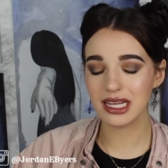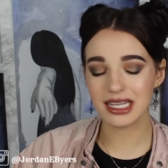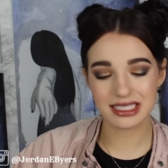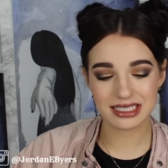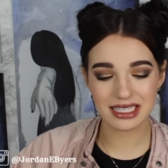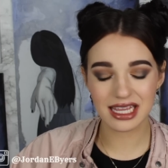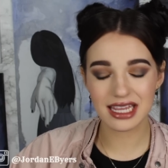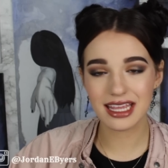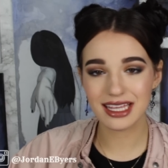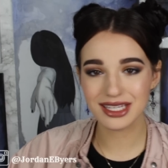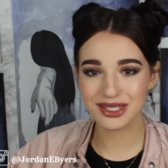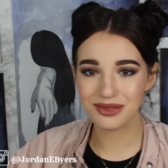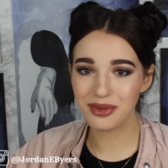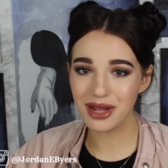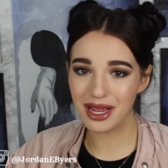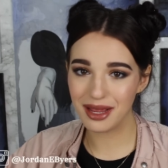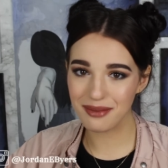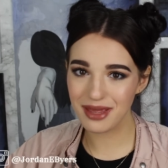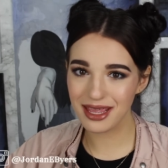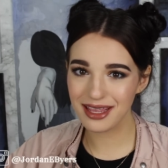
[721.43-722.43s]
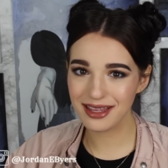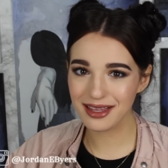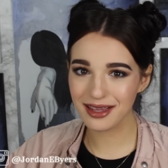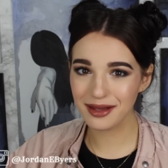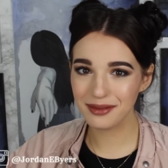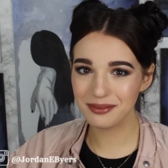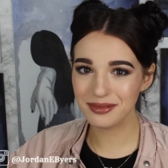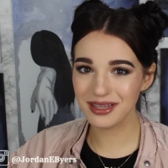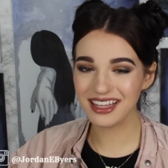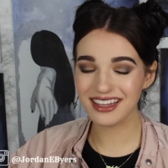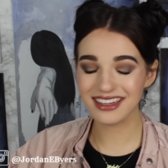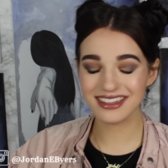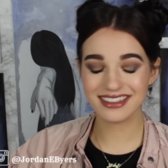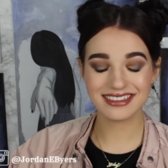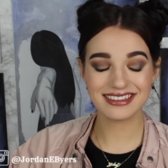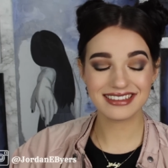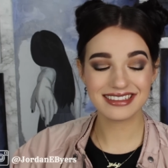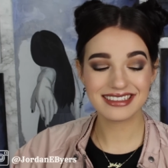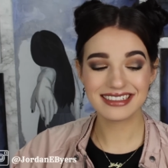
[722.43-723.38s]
it, because I get to buy makeup. Like,